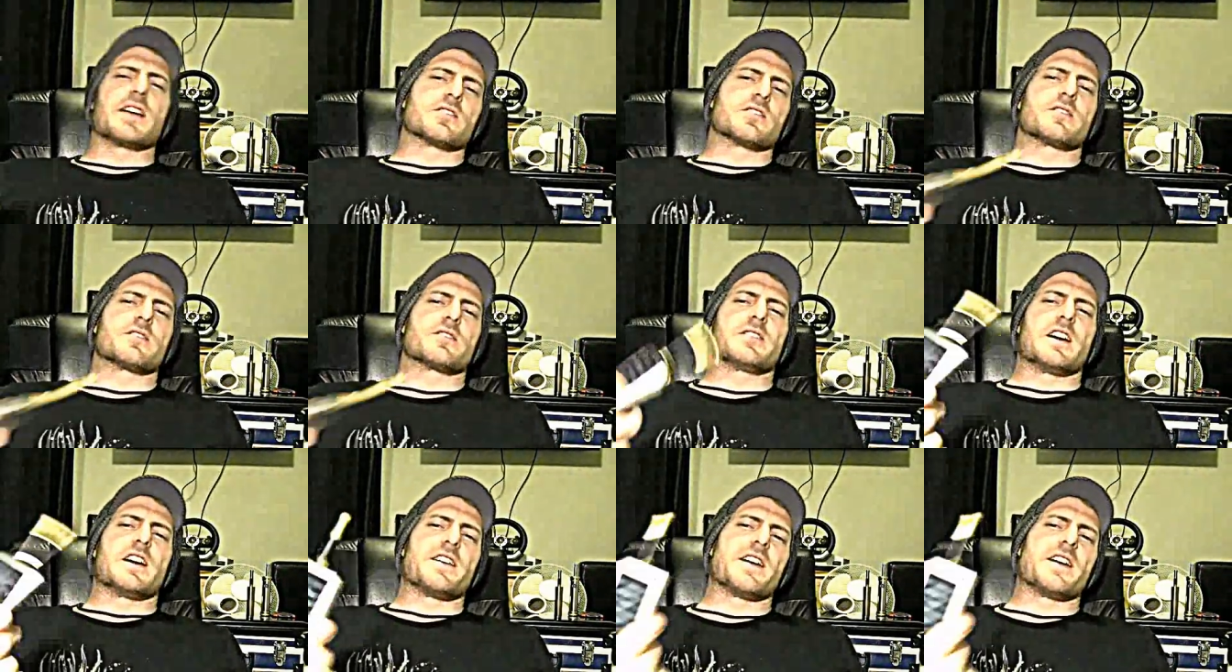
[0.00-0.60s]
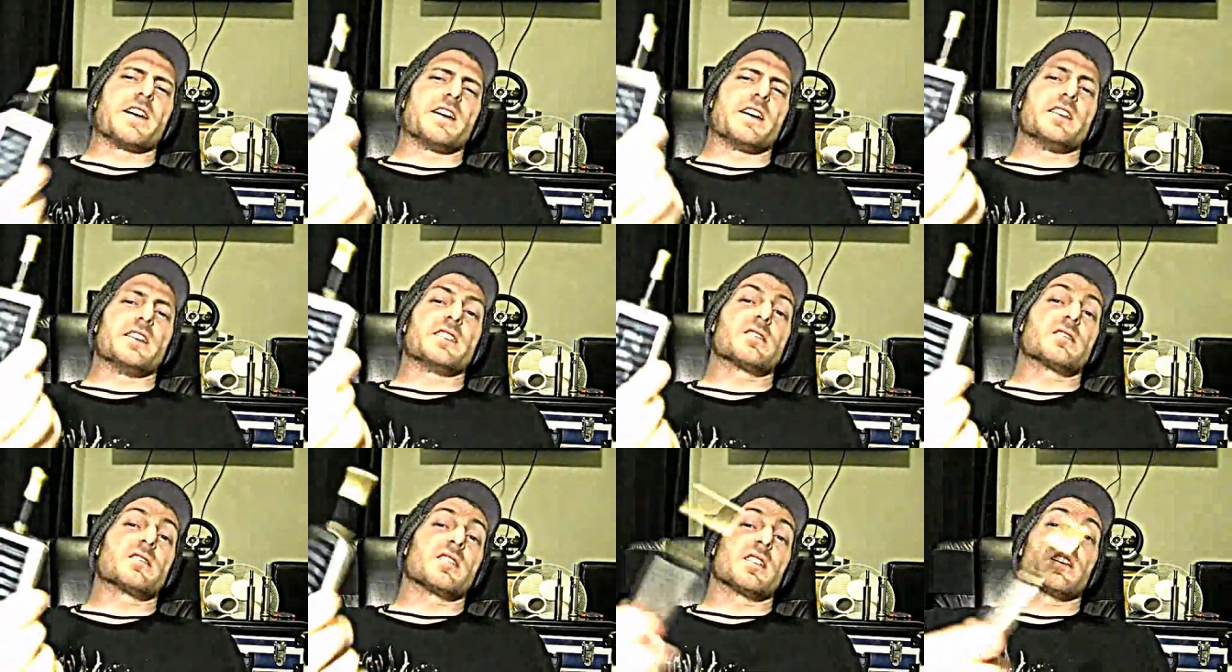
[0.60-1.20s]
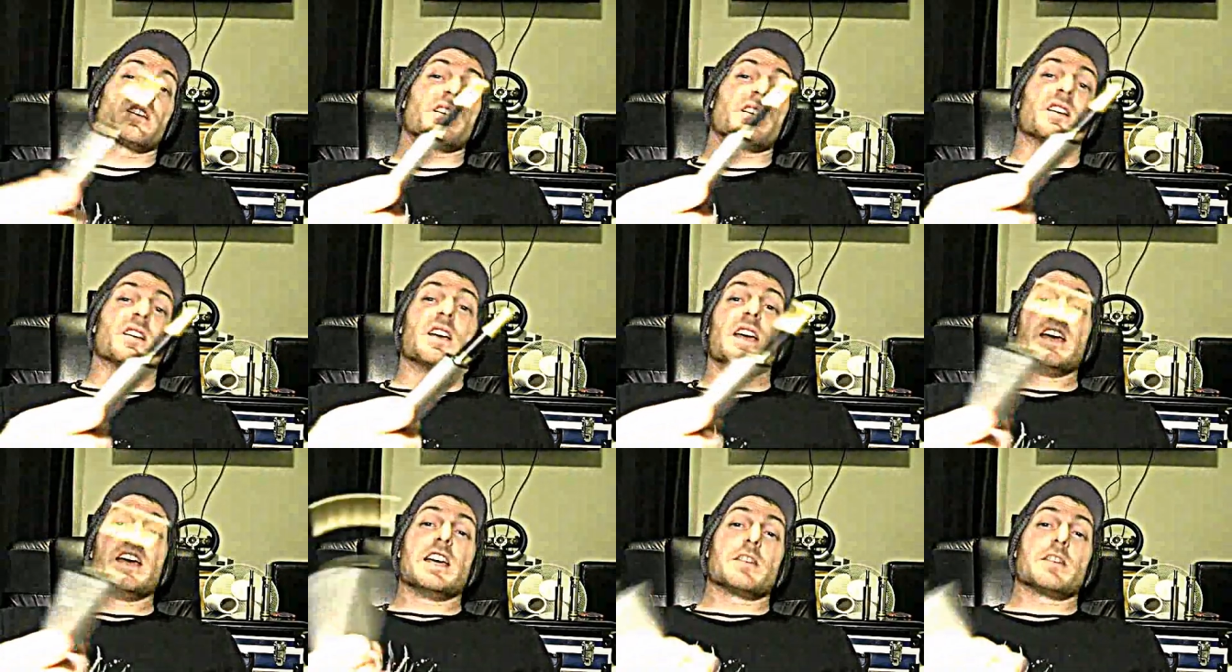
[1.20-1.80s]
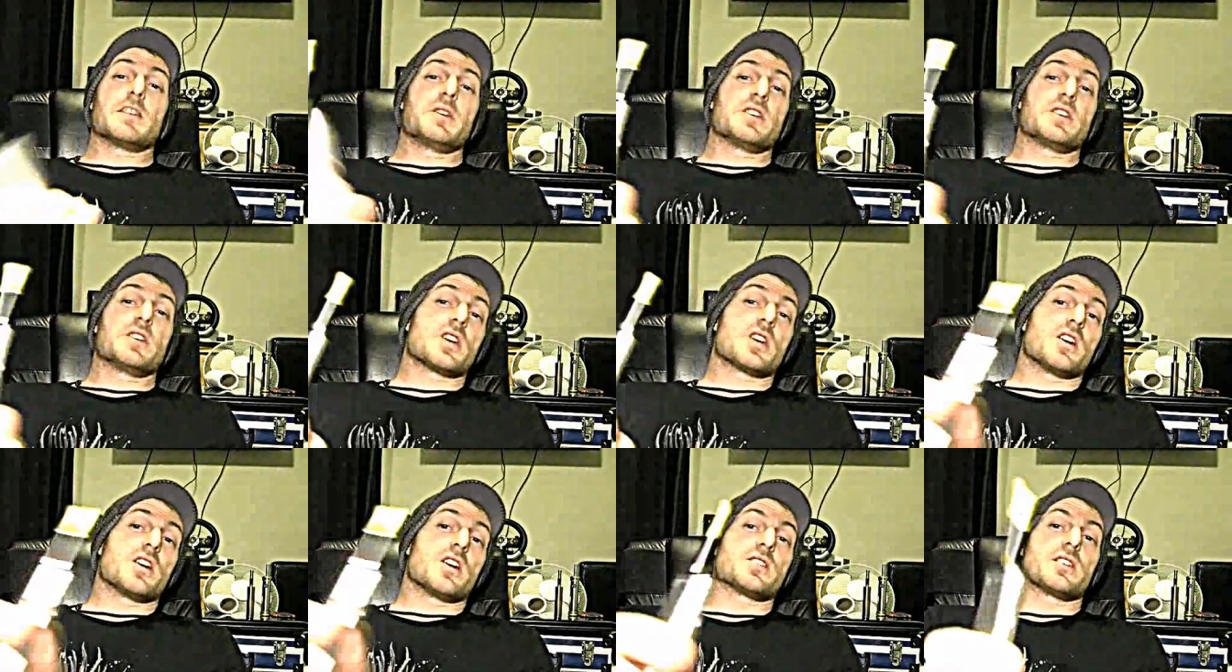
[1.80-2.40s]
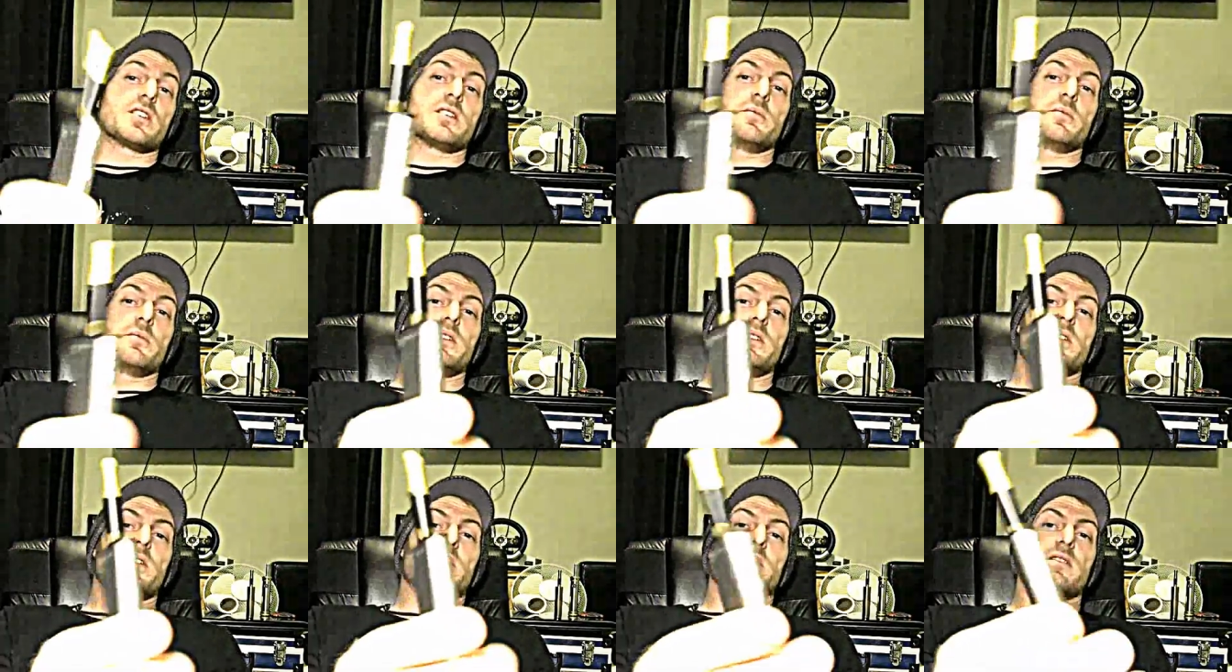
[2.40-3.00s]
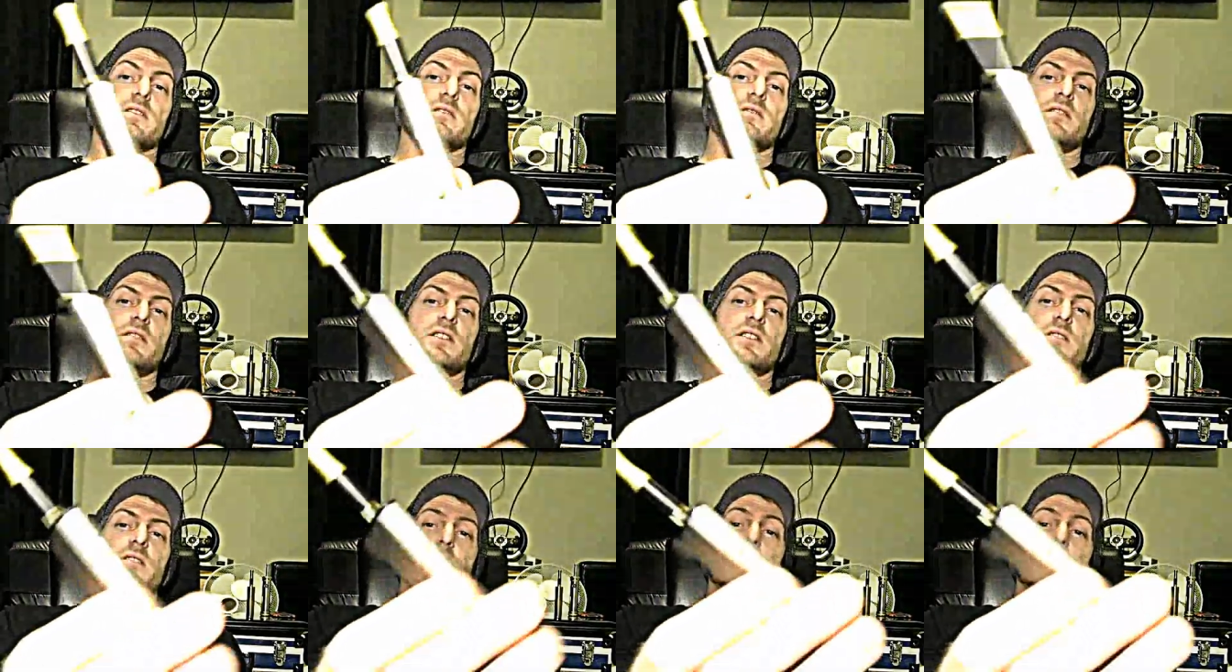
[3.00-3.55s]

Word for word: the side and stuff like that, and it's uh, it's been charging. I mean, you can,